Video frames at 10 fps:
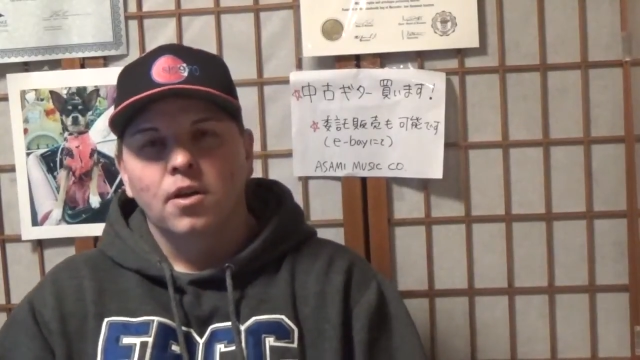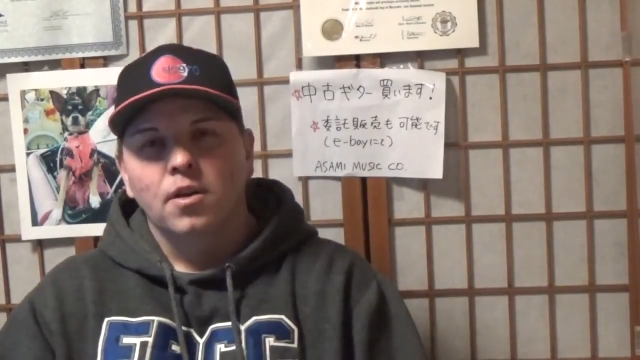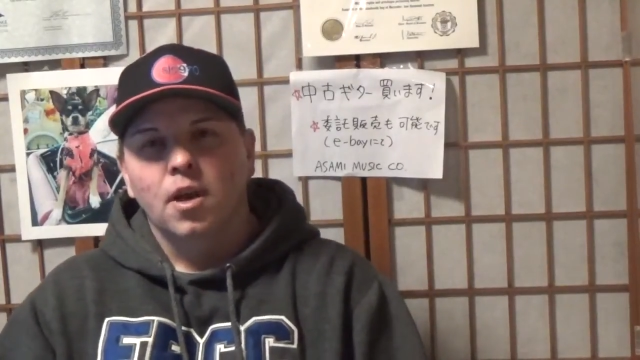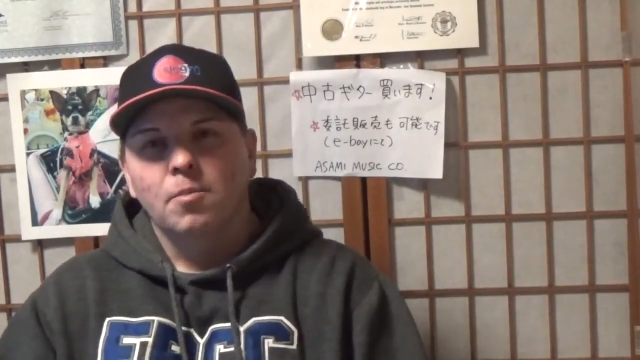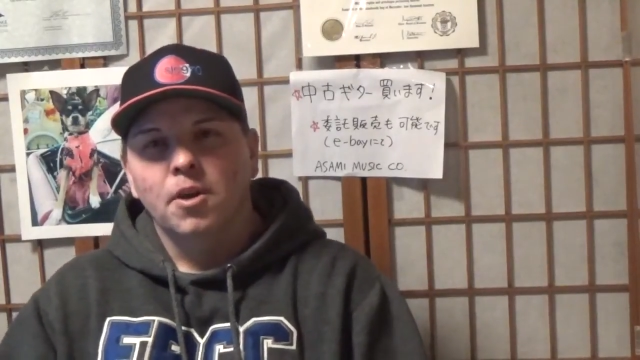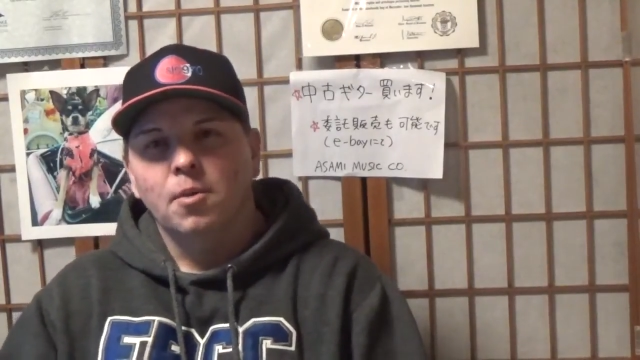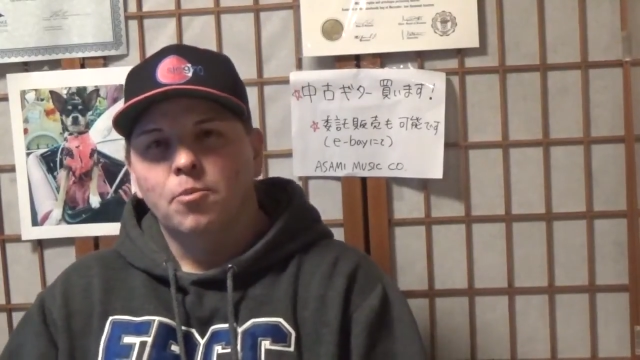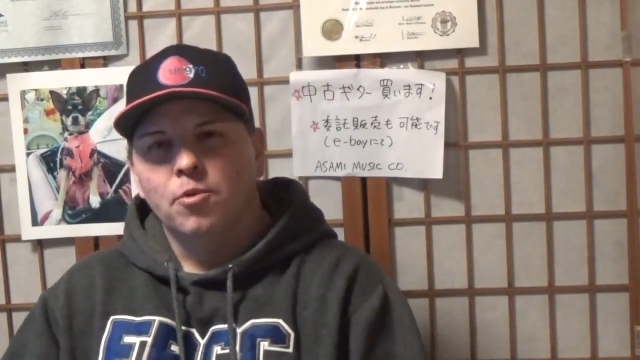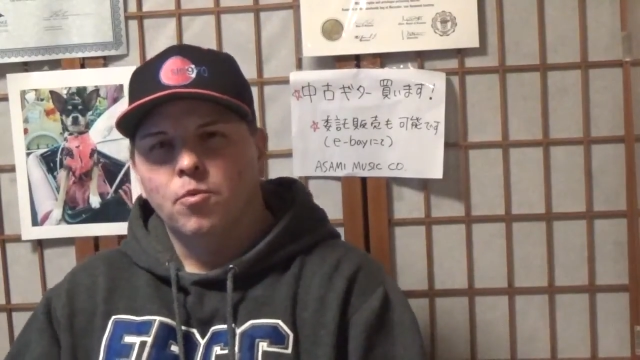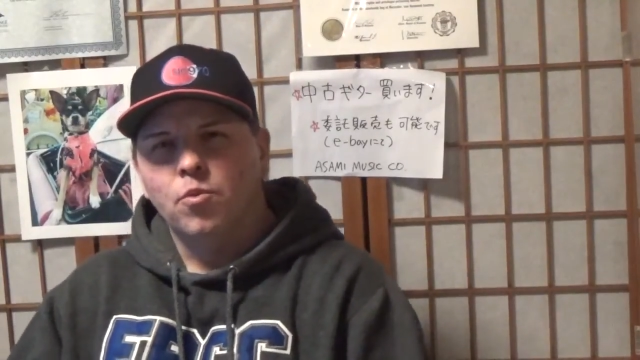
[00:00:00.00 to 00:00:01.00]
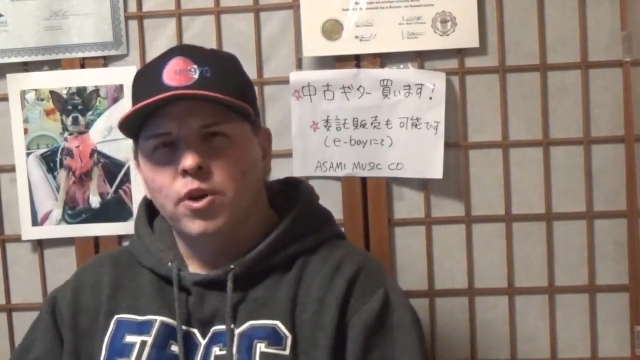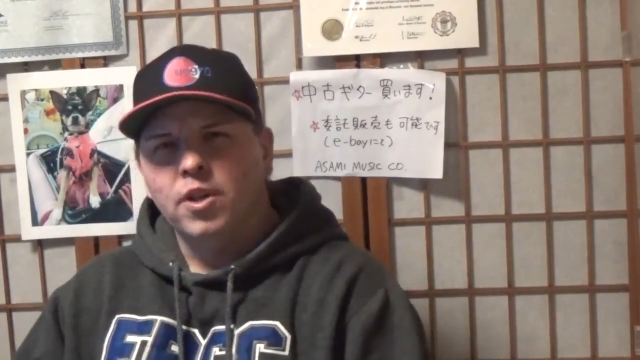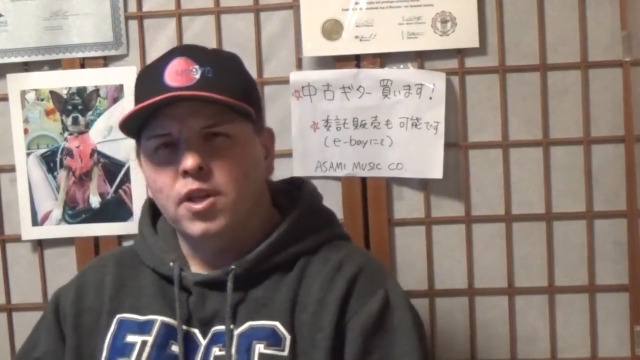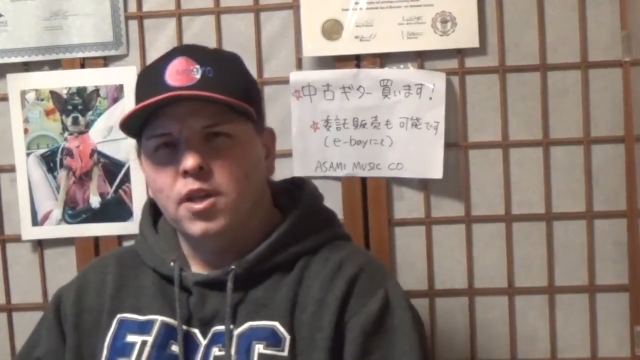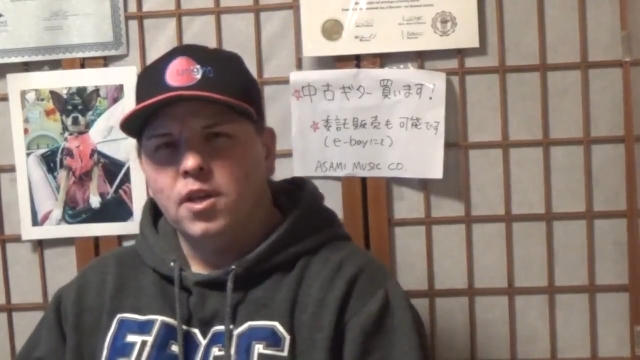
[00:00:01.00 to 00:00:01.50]
coming up with
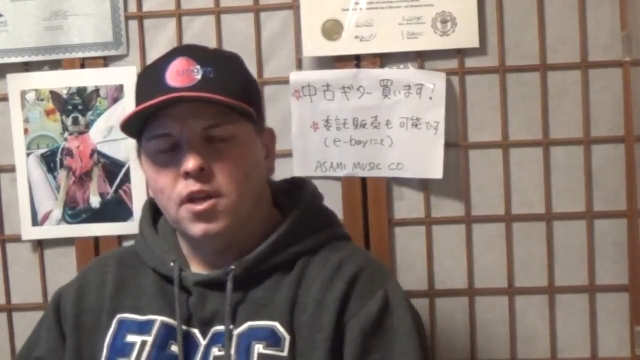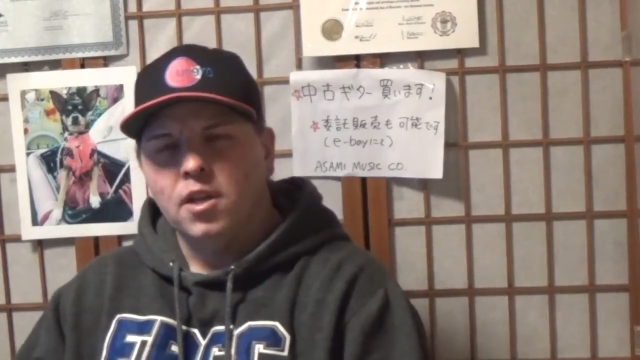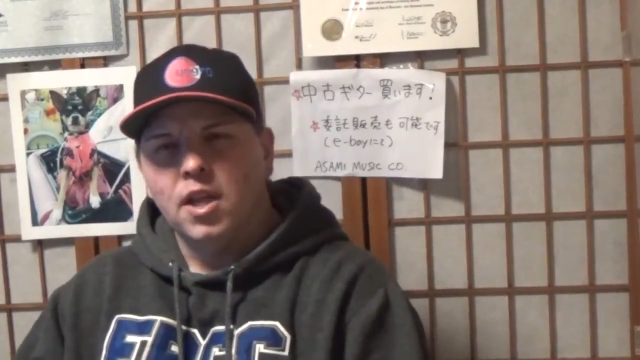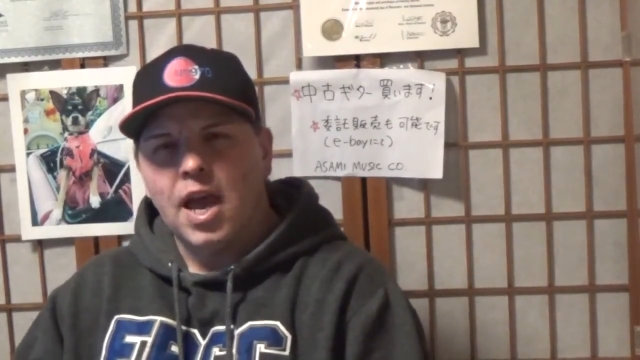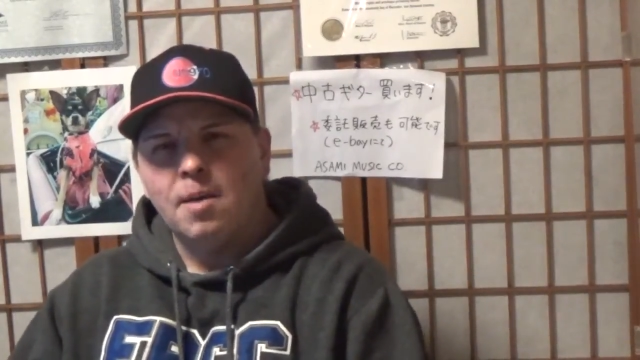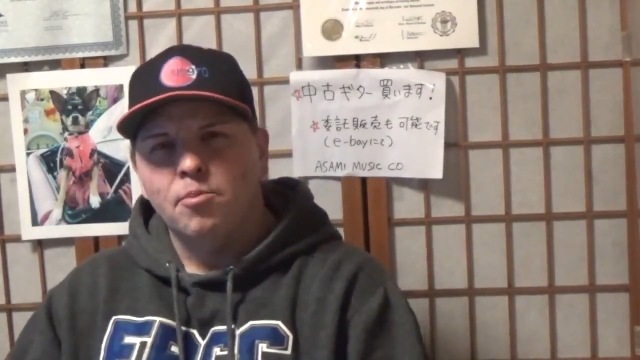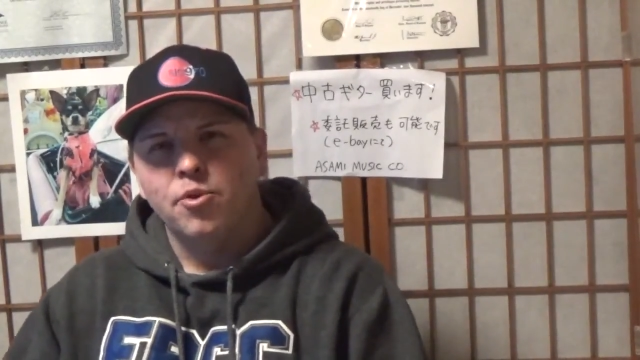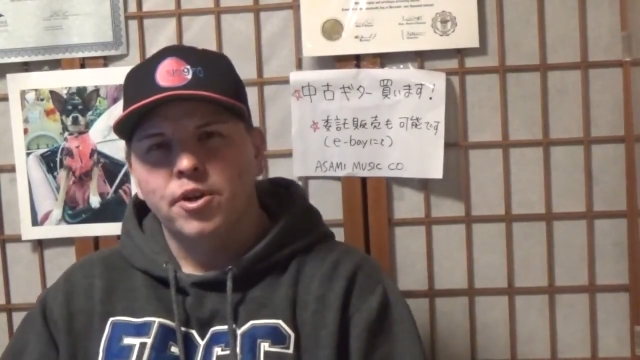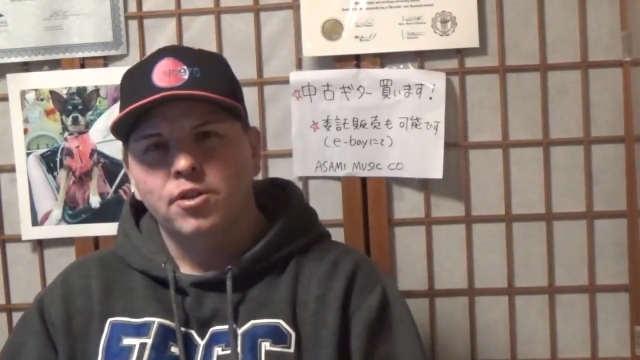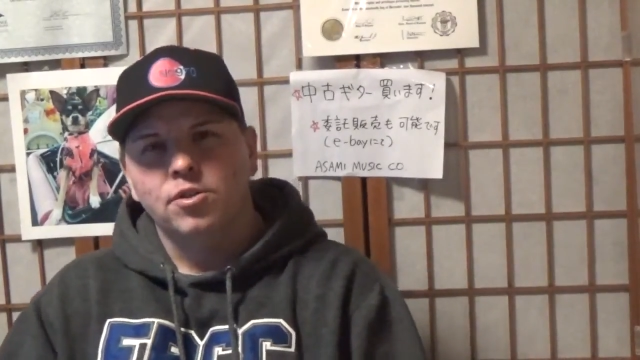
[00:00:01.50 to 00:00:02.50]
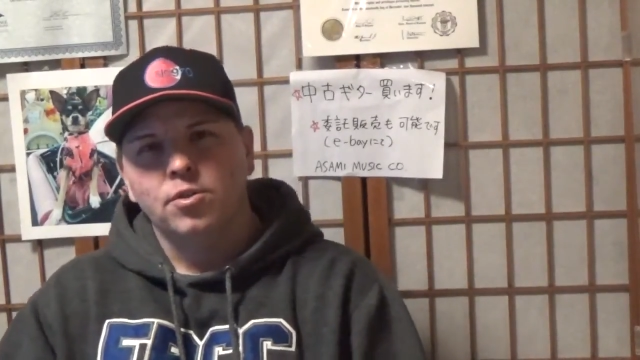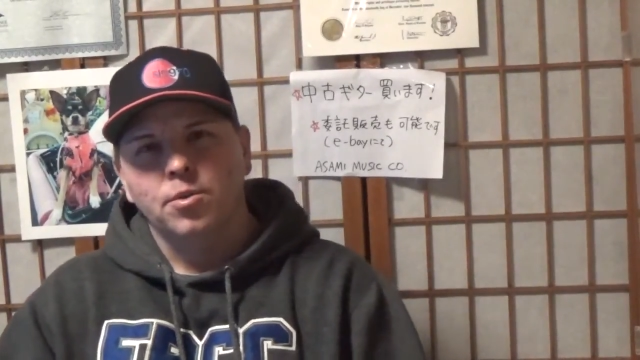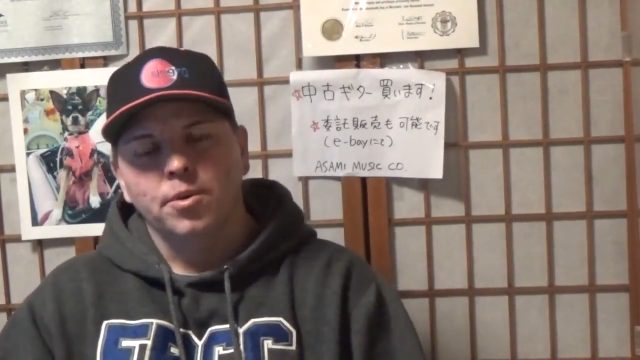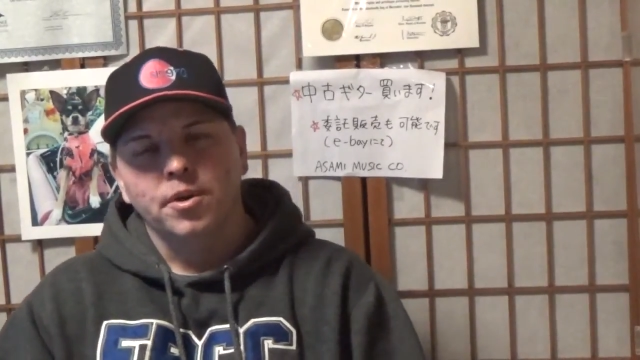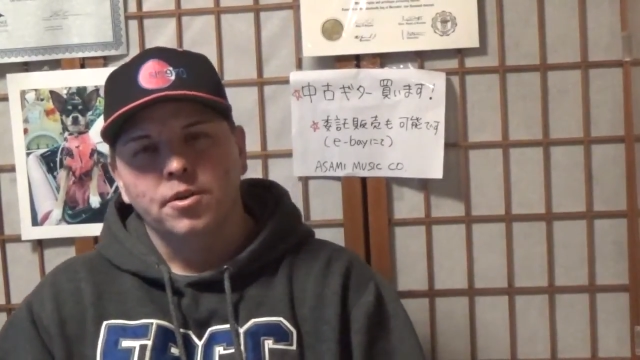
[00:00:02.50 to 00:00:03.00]
really elaborate
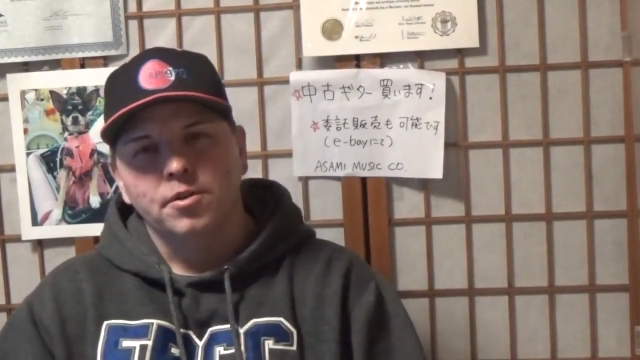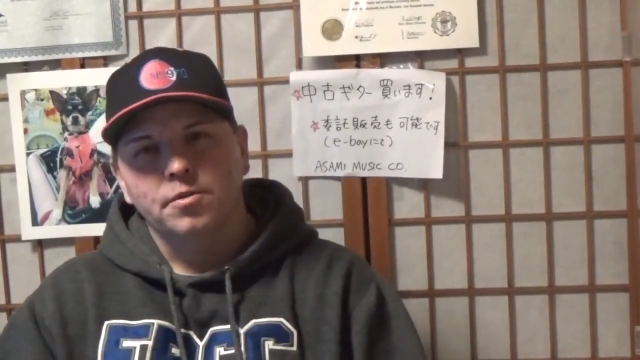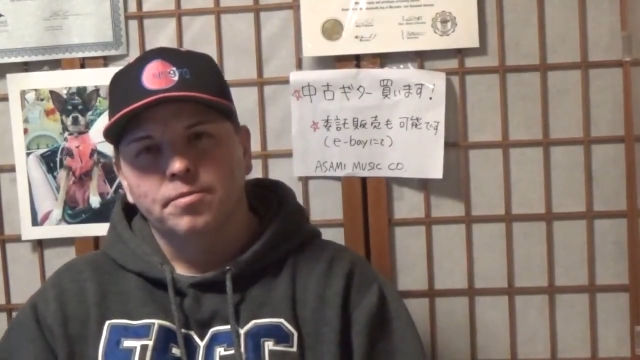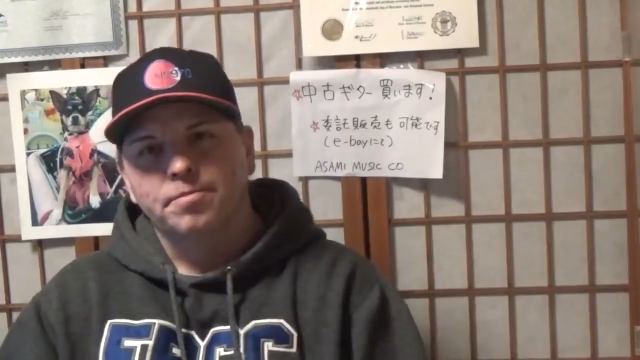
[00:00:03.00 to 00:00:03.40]
stories.